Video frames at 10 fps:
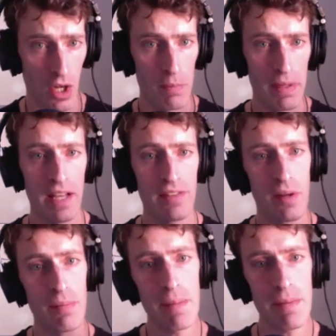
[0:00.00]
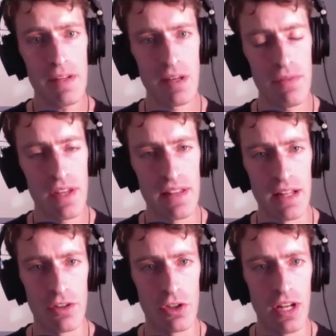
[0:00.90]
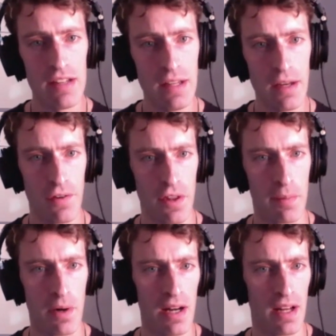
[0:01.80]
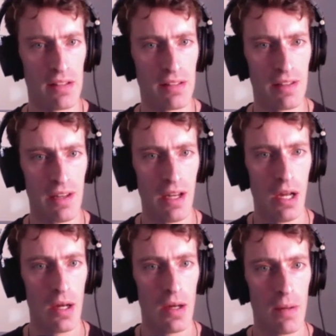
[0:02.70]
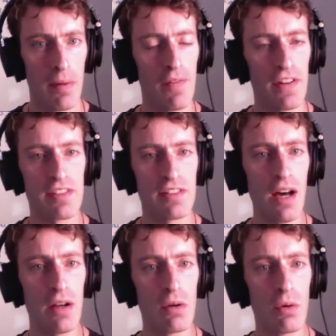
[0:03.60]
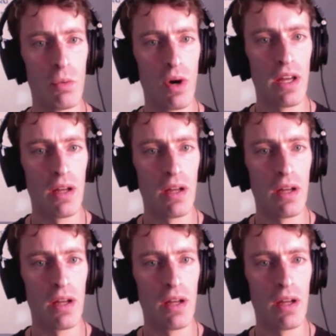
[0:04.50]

because there might be something that's a good idea for the product, but if it's not where